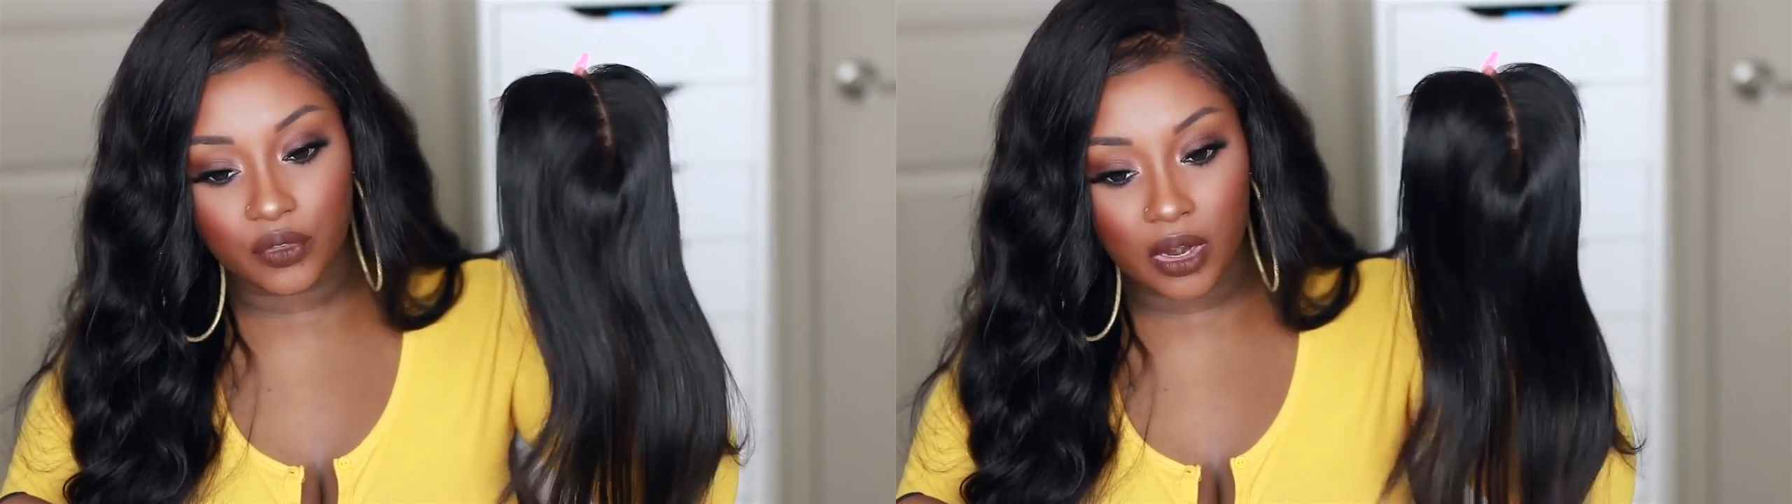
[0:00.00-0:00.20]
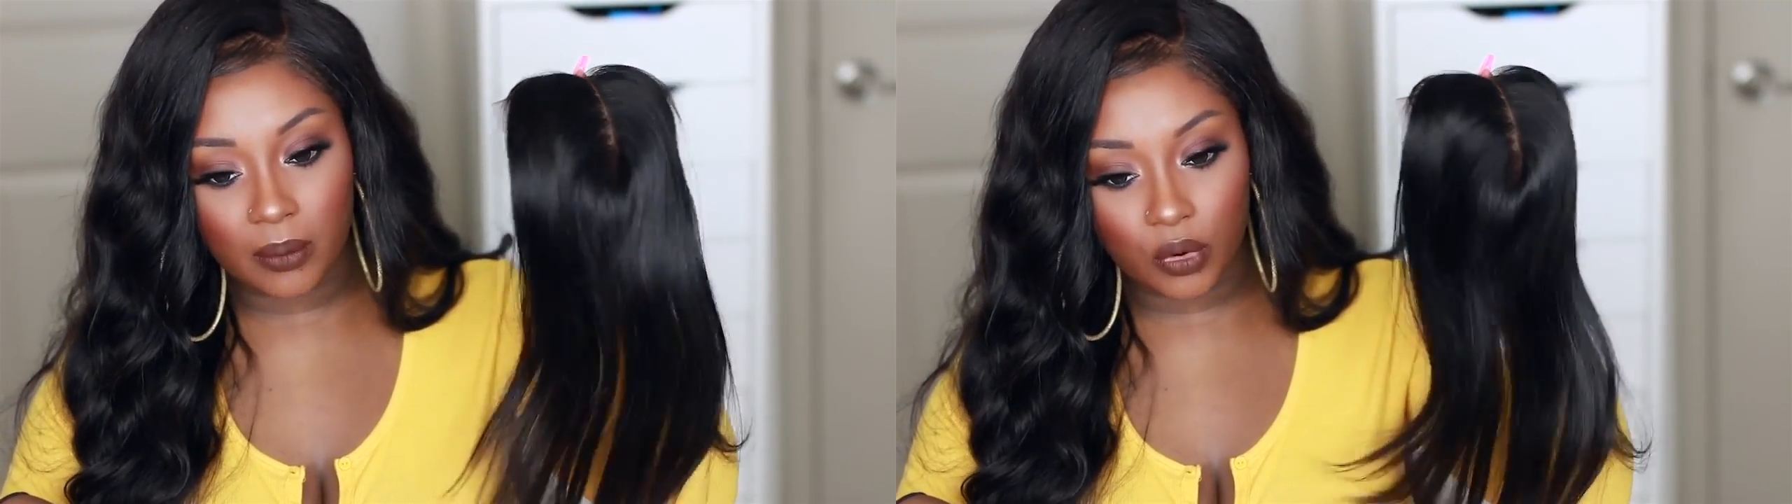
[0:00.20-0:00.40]

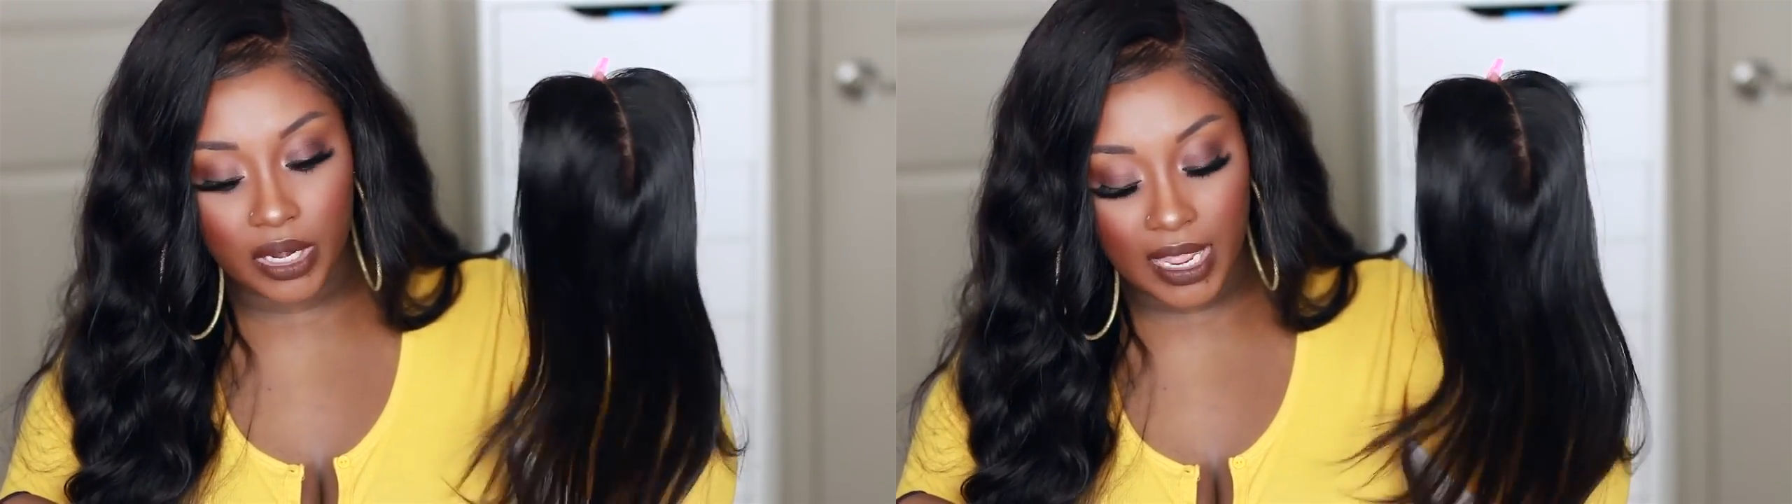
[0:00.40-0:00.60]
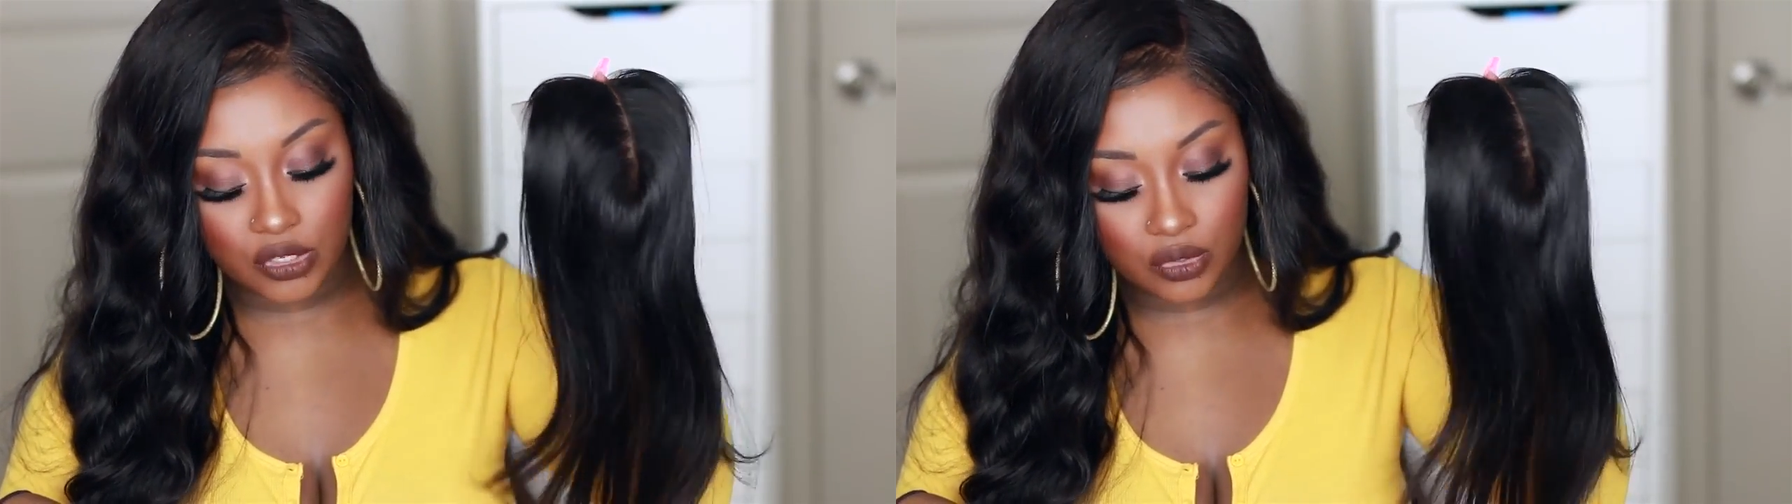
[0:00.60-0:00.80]
for a more
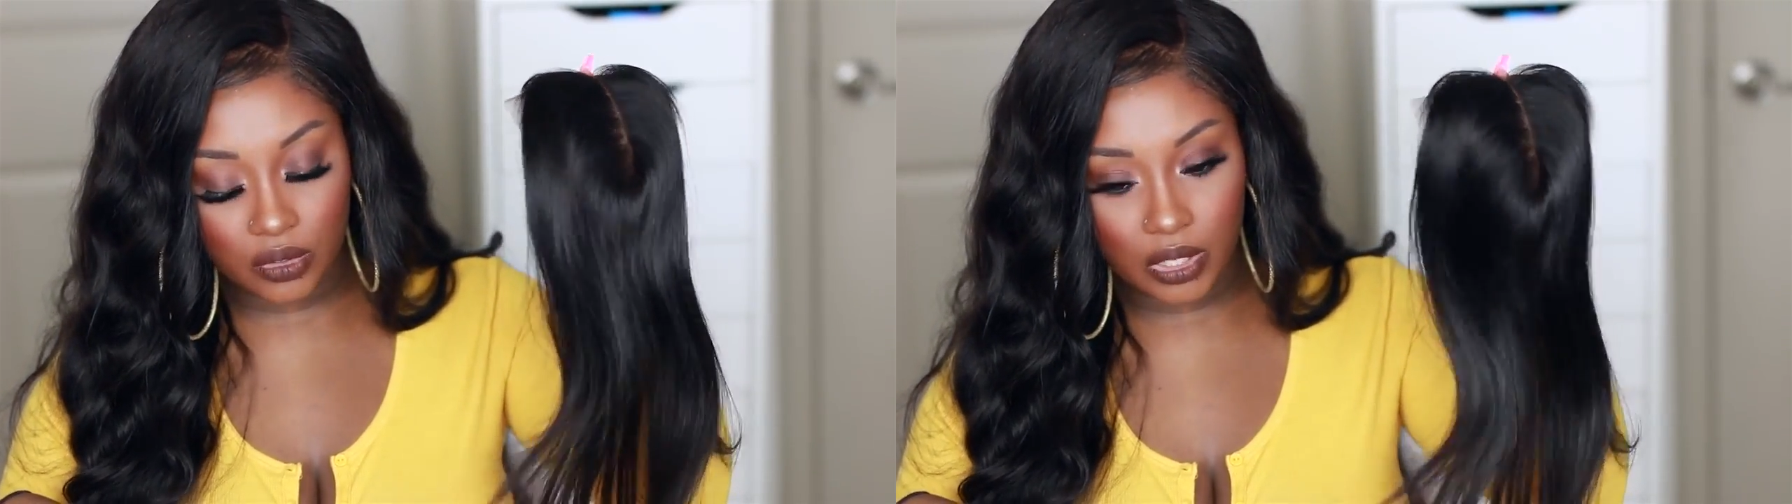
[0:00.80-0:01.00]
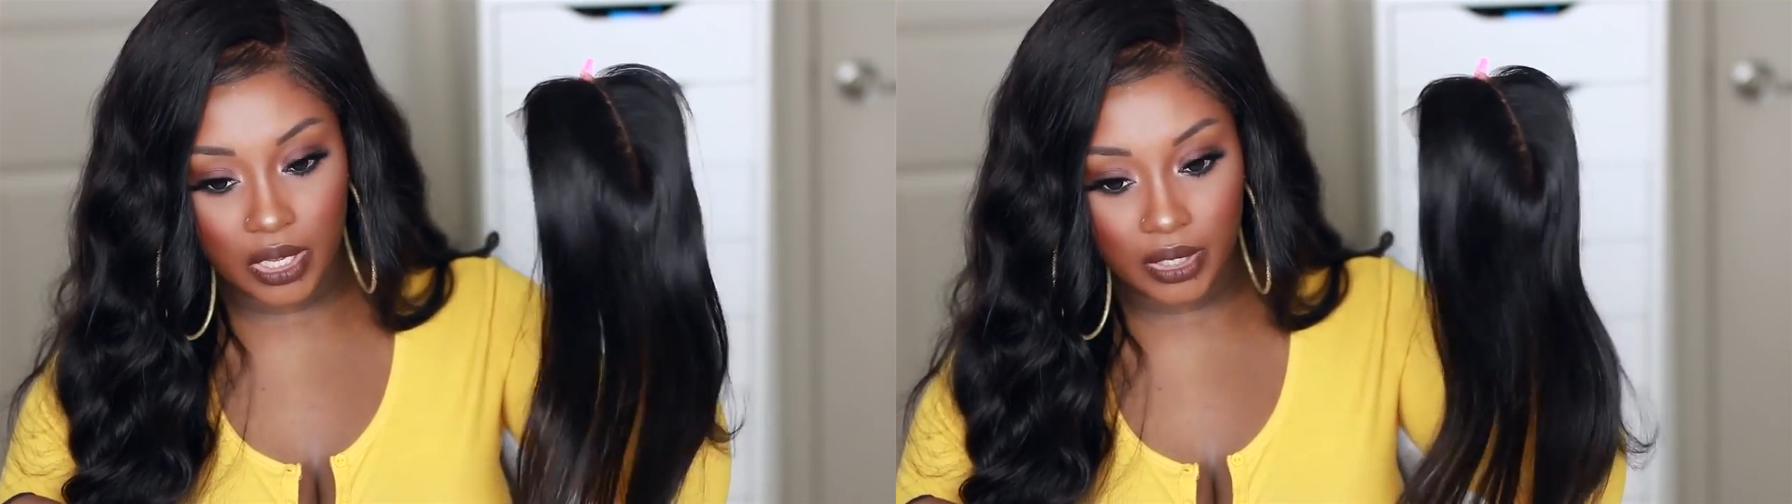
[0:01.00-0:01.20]

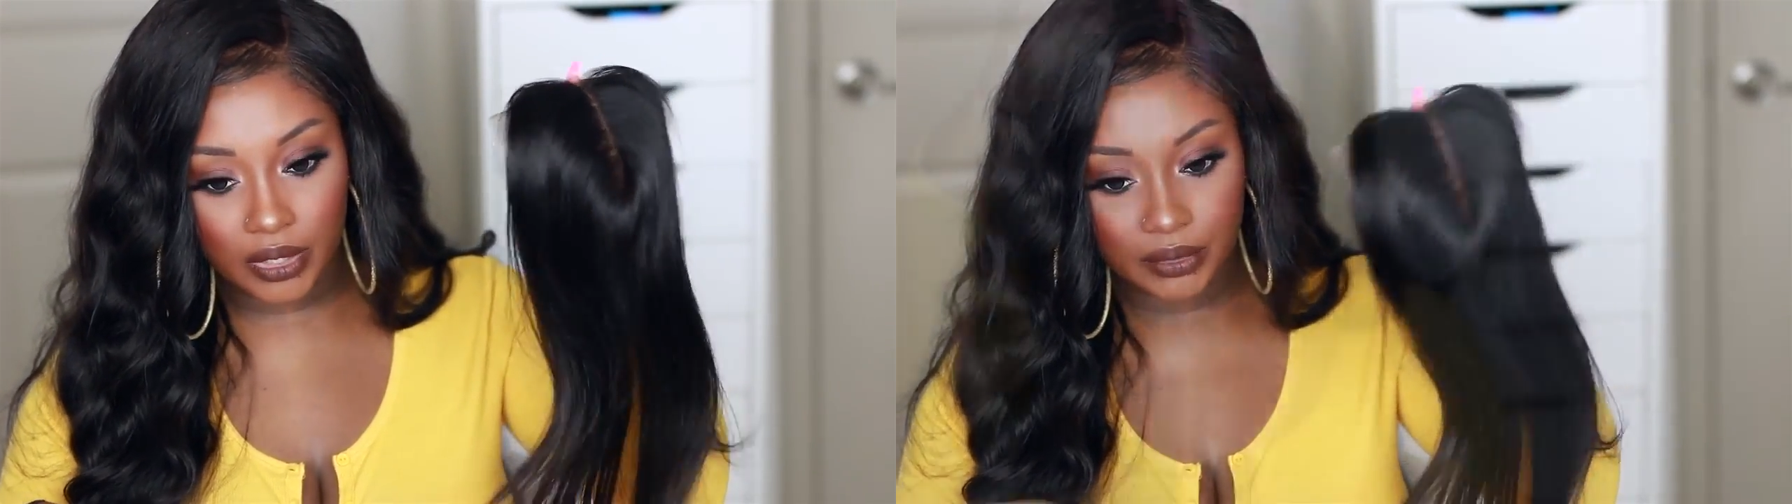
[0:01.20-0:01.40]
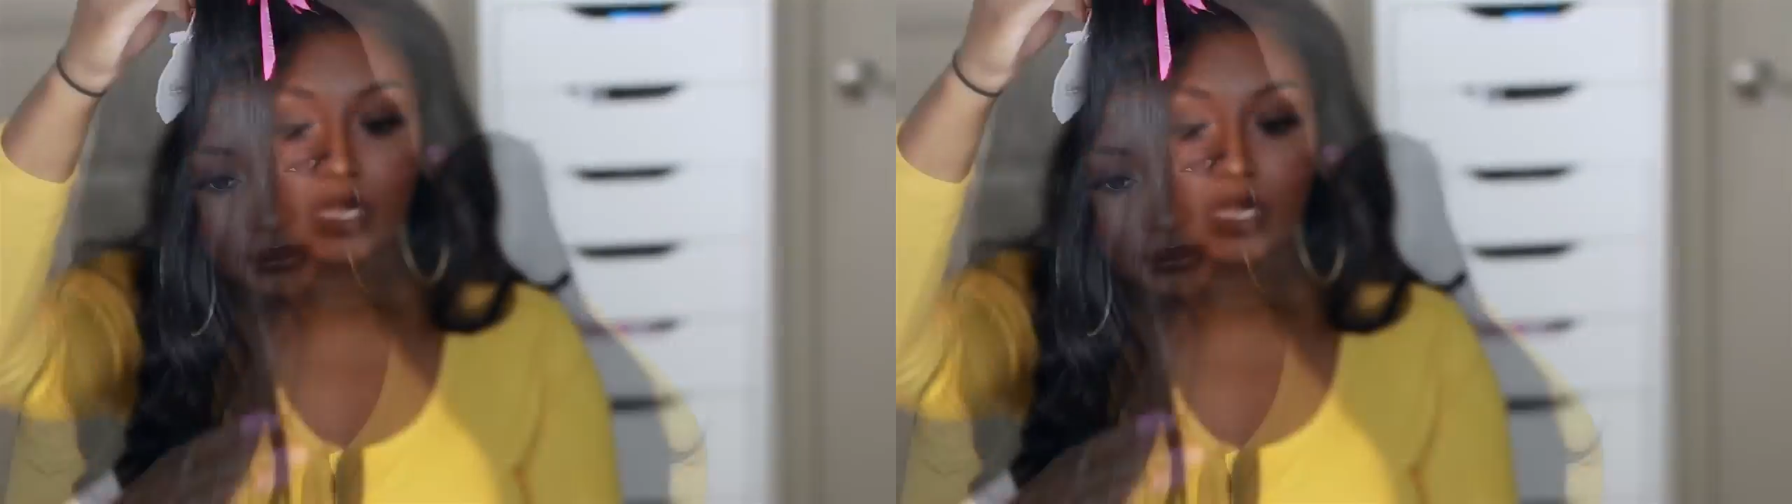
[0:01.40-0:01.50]
natural look.